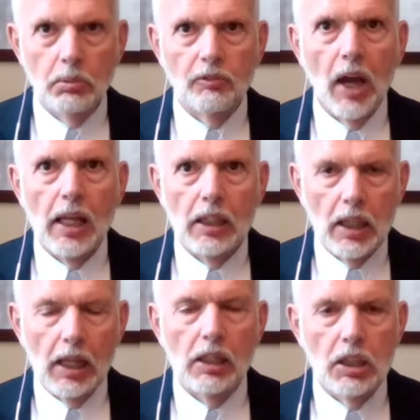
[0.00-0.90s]

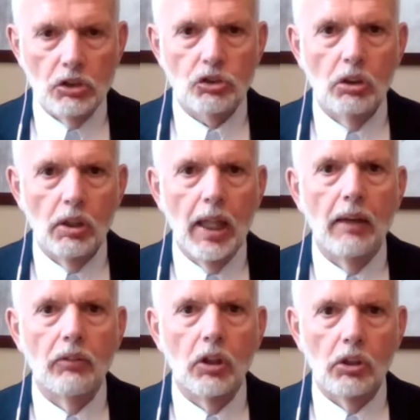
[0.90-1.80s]
providing that additional
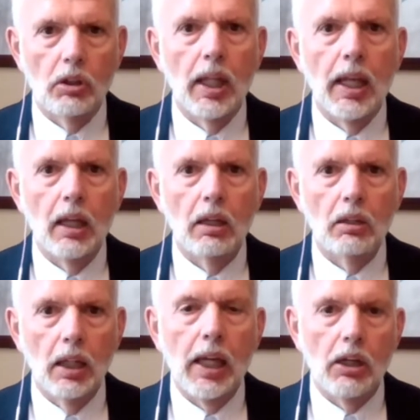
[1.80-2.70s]
level or
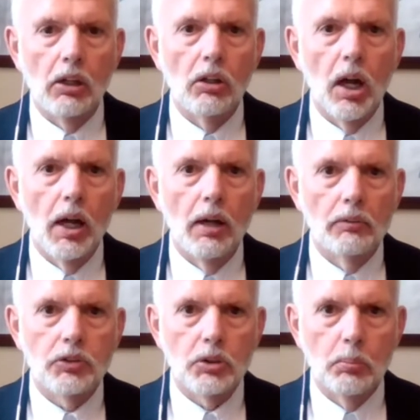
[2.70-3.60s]
layer
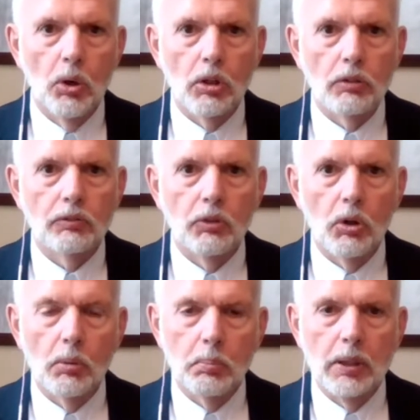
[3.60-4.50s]
of support
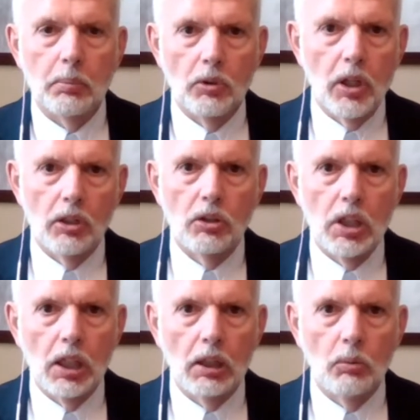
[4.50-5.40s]
for people that are
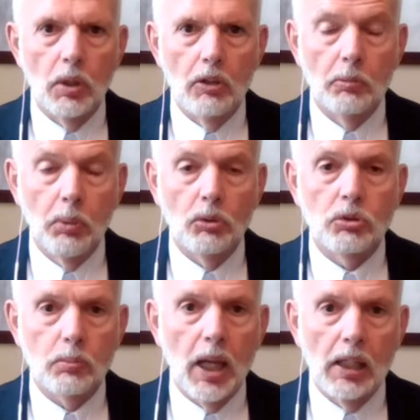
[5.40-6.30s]
dealing with
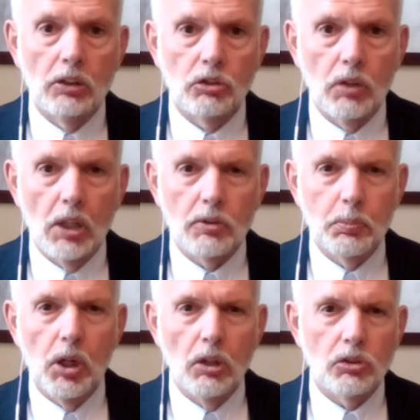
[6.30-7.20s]
post-traumatic stress,
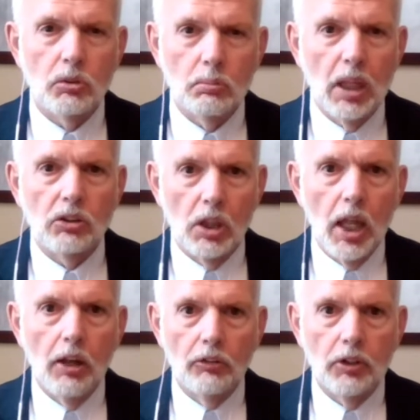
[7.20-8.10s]
but also
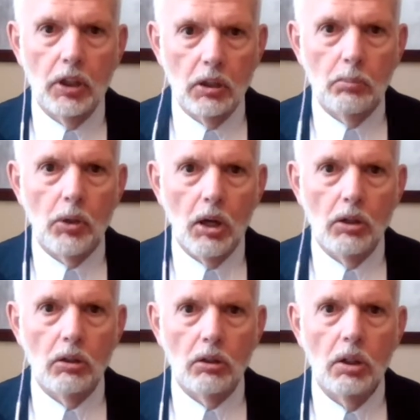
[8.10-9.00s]
mental health in the
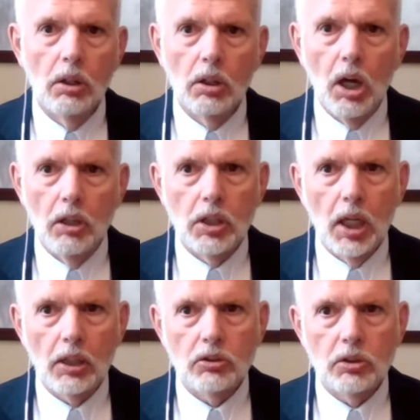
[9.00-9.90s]
broader
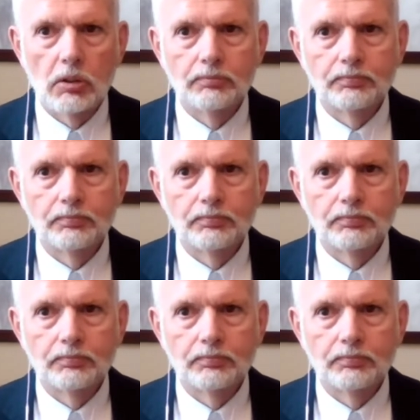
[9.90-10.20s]
context.